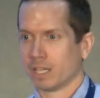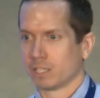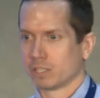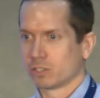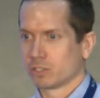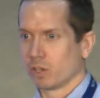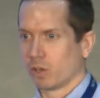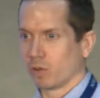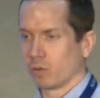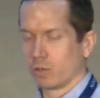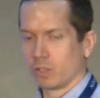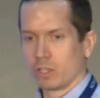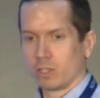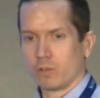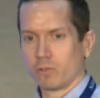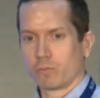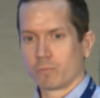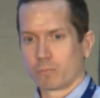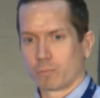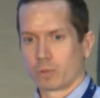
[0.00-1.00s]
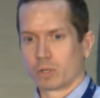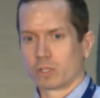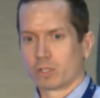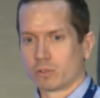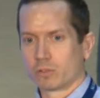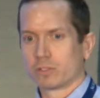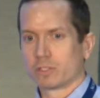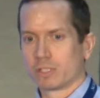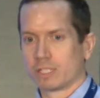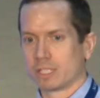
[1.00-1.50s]
So you've
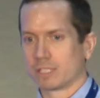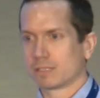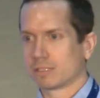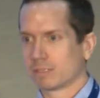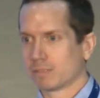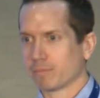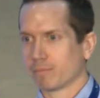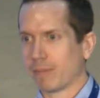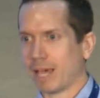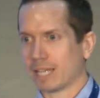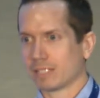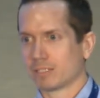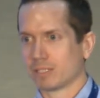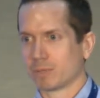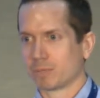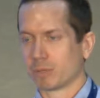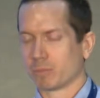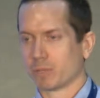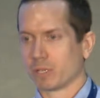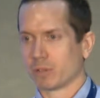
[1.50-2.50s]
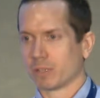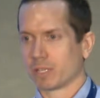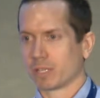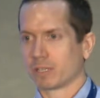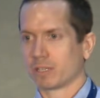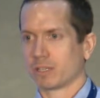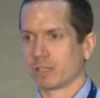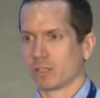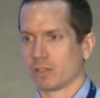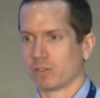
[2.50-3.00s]
produced this mass timber
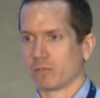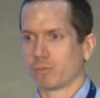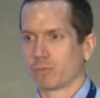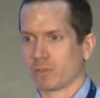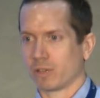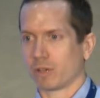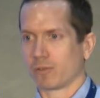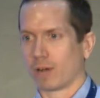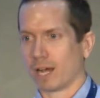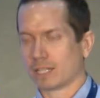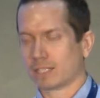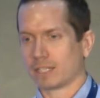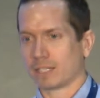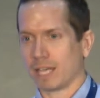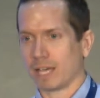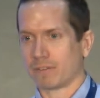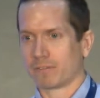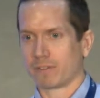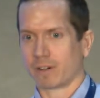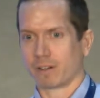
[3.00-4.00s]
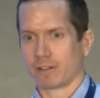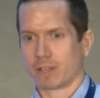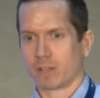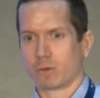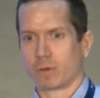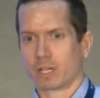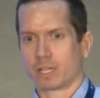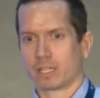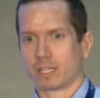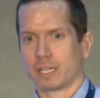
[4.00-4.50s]
building, you've erected that fairly
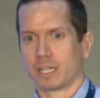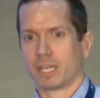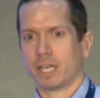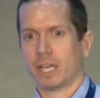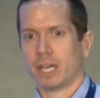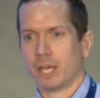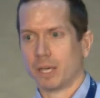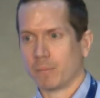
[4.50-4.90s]
quickly,